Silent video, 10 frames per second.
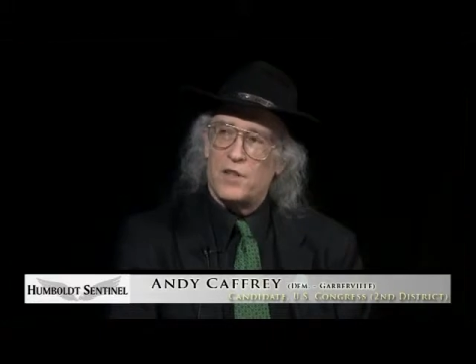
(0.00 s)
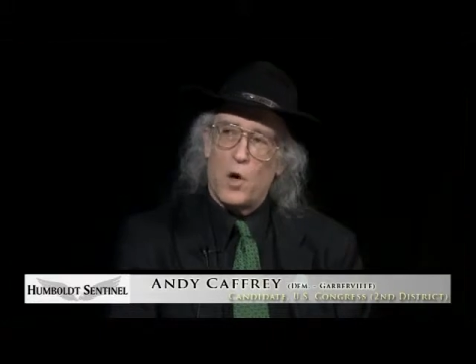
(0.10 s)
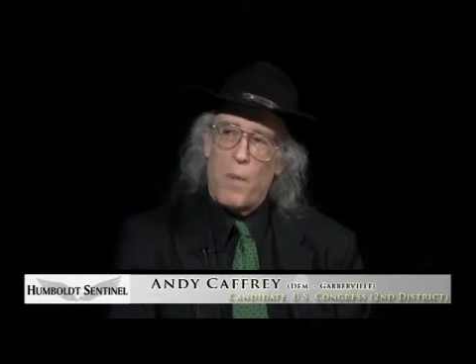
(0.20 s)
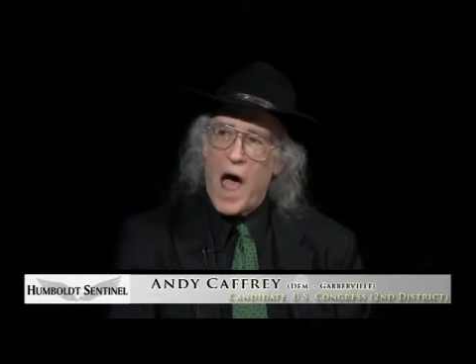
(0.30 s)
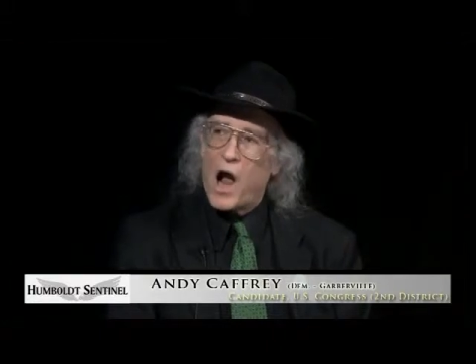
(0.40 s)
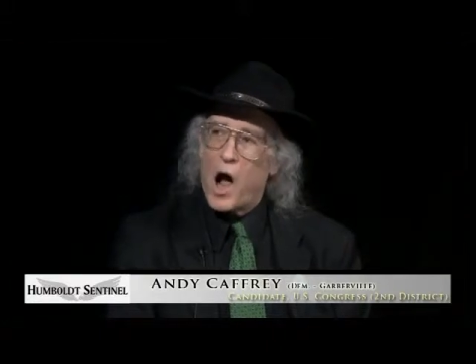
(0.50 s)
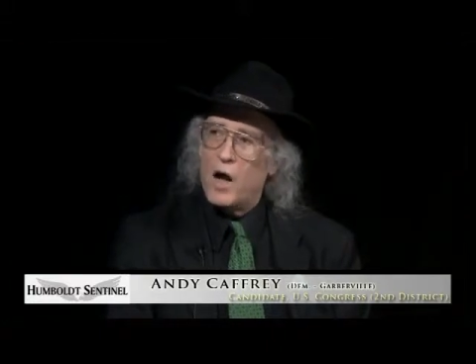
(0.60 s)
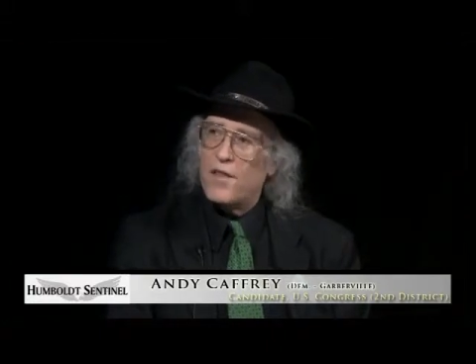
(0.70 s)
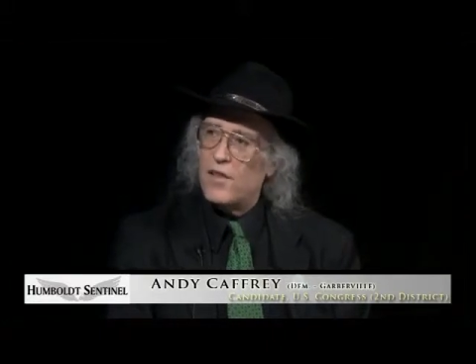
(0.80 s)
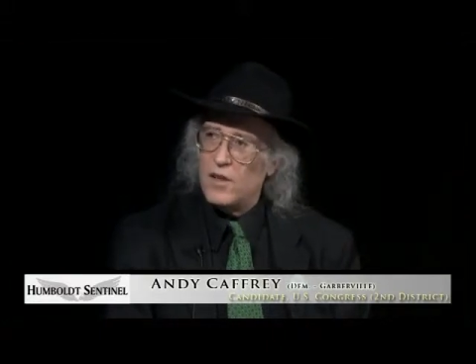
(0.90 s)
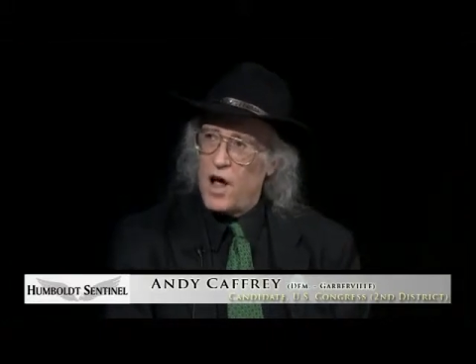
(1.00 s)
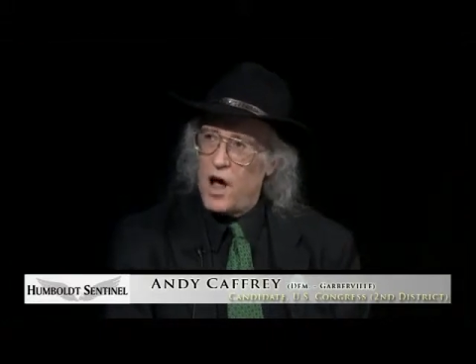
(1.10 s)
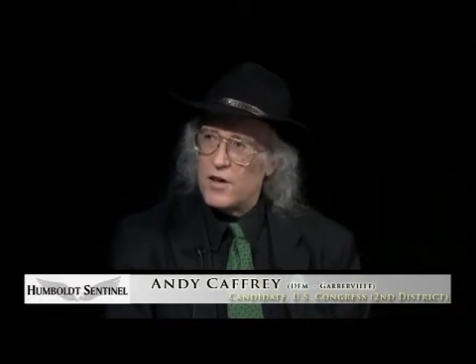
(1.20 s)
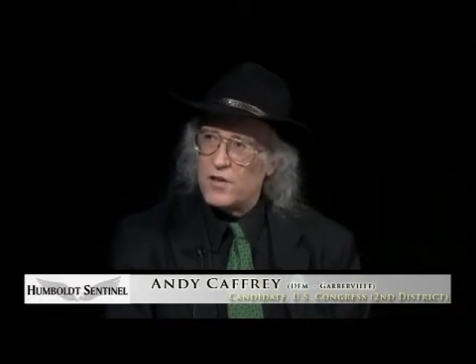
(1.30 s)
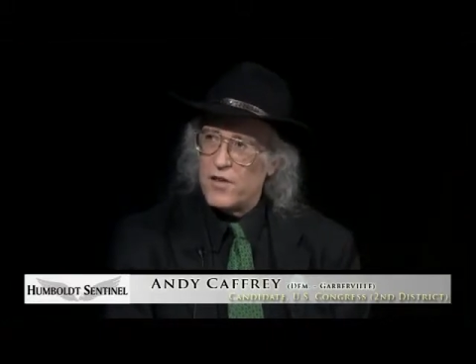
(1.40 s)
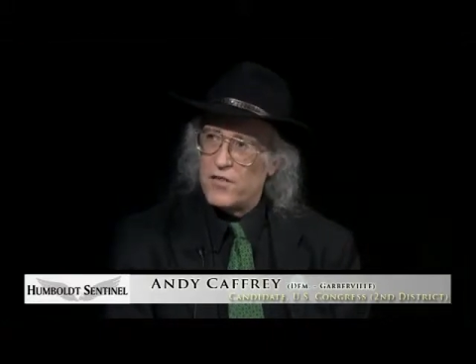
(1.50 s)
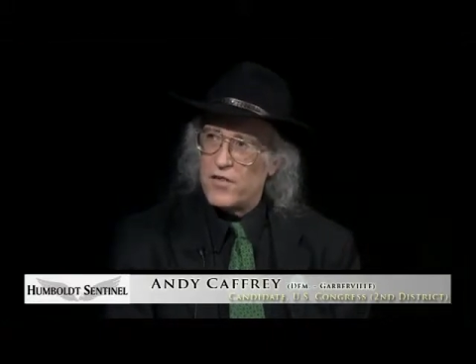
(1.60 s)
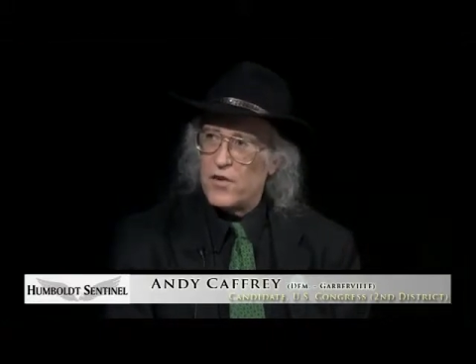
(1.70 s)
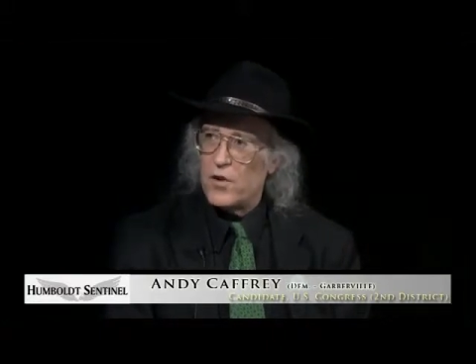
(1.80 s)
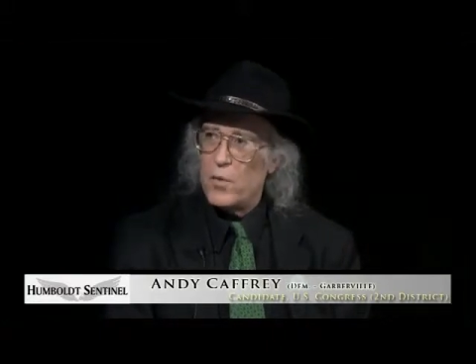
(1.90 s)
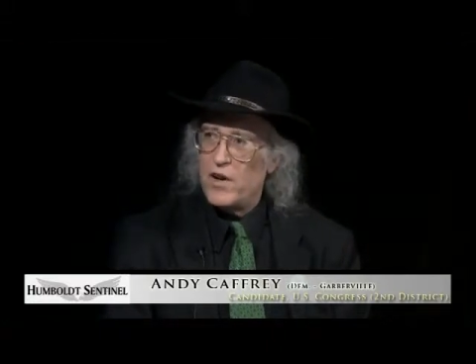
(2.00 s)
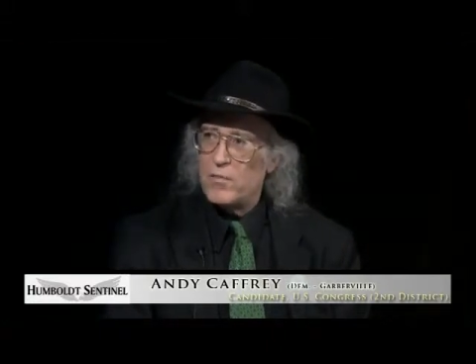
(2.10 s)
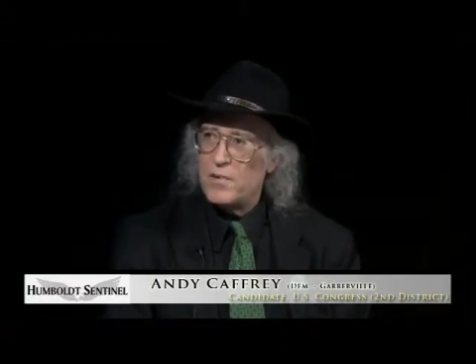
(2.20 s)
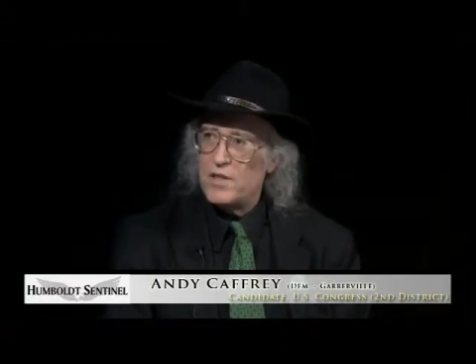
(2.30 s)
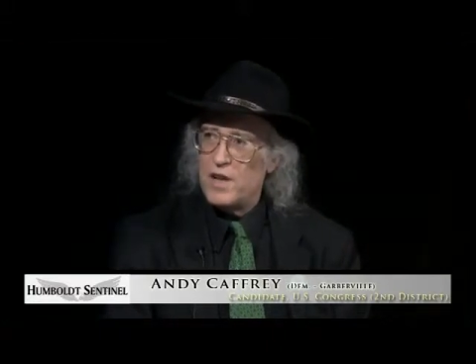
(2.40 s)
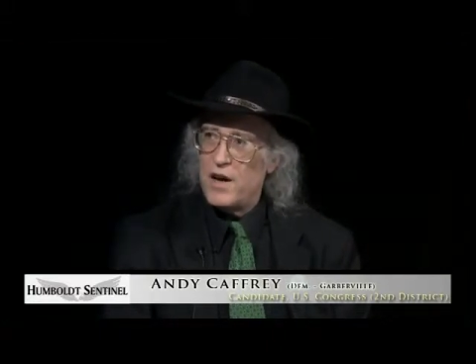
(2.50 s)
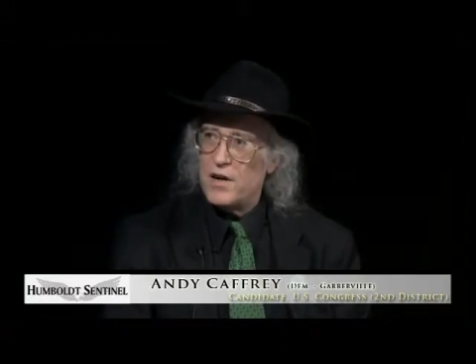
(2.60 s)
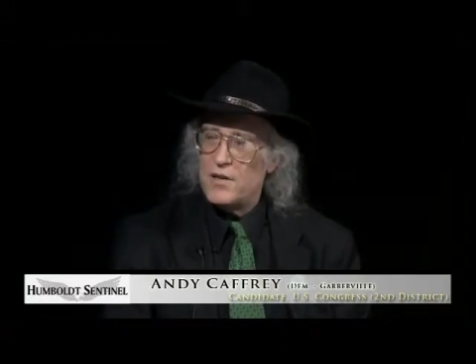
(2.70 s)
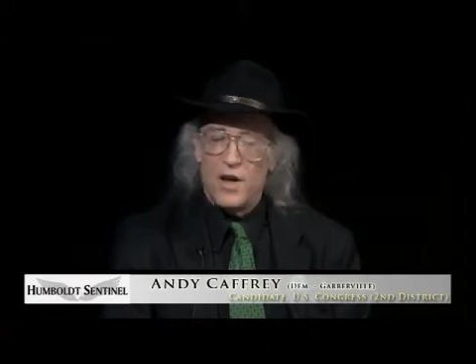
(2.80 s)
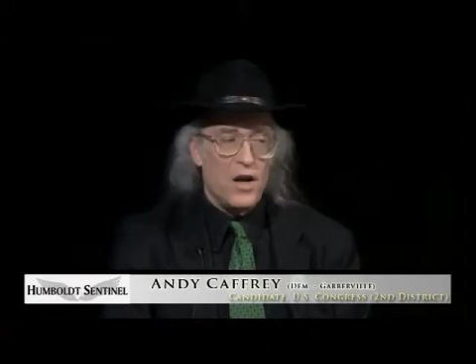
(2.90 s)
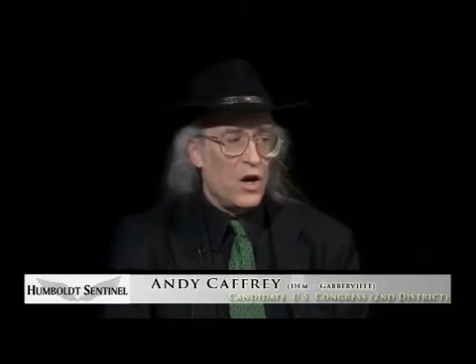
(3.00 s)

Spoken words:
to go back onto the lawn so they're further away from the stairs.